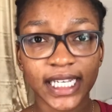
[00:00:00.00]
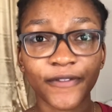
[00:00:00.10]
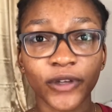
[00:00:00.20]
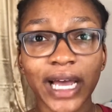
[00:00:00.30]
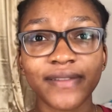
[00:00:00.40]

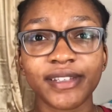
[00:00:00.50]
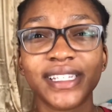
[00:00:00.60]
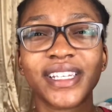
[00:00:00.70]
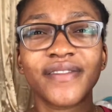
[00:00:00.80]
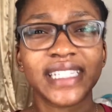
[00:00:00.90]
If you have
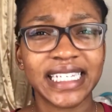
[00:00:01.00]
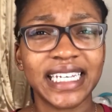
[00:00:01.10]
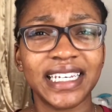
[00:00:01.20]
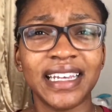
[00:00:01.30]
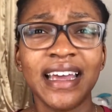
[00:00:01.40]
sensitive
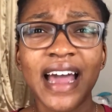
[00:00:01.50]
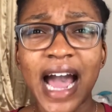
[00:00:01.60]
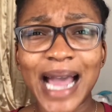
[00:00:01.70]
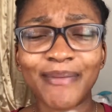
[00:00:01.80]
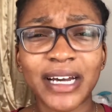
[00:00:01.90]
skin,
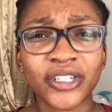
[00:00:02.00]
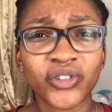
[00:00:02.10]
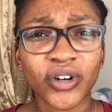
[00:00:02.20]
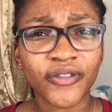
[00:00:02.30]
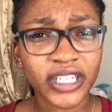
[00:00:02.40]
I'm not
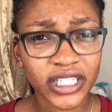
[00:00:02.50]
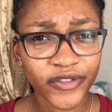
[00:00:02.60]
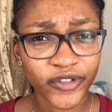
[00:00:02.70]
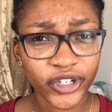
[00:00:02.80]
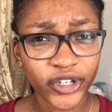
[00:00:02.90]
sure if this is
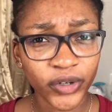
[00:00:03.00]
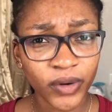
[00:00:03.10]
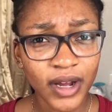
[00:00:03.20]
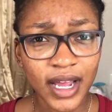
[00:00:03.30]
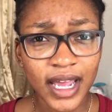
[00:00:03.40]
for you,
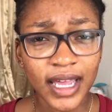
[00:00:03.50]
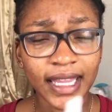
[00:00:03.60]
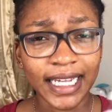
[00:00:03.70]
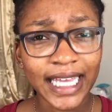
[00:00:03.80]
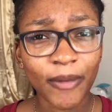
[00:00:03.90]

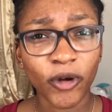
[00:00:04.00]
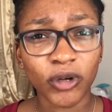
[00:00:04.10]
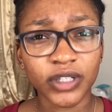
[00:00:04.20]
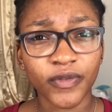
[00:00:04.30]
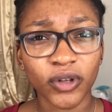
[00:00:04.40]
like chemical
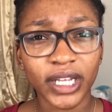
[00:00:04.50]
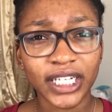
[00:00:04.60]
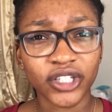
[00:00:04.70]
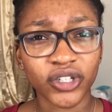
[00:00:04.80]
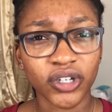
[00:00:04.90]

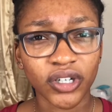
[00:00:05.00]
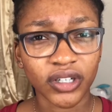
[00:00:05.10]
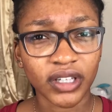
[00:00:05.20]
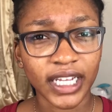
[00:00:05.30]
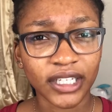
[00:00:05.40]
exfoliation or
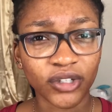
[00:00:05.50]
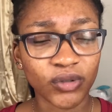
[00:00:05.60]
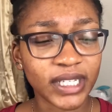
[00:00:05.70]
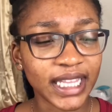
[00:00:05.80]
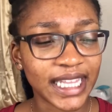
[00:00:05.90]
like
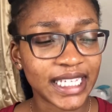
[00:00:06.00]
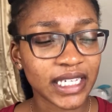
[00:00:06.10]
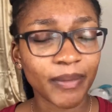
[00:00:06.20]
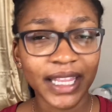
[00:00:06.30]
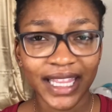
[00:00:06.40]
using
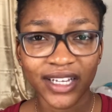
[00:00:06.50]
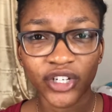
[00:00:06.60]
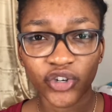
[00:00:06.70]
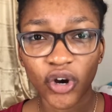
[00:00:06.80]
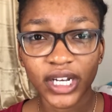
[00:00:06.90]
something this
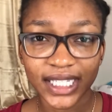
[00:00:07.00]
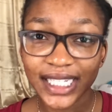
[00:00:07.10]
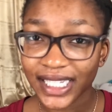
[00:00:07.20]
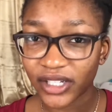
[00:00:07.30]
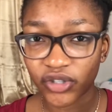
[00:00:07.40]
strong, because
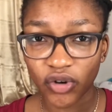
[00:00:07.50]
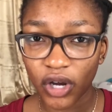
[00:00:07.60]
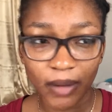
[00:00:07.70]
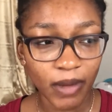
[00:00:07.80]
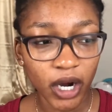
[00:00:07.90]
this is strong,
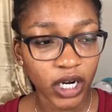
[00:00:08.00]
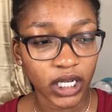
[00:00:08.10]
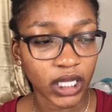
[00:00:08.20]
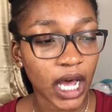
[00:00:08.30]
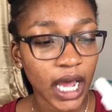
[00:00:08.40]
I'm not
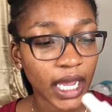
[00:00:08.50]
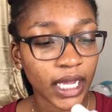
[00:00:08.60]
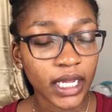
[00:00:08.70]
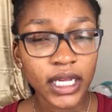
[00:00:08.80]
gonna lie.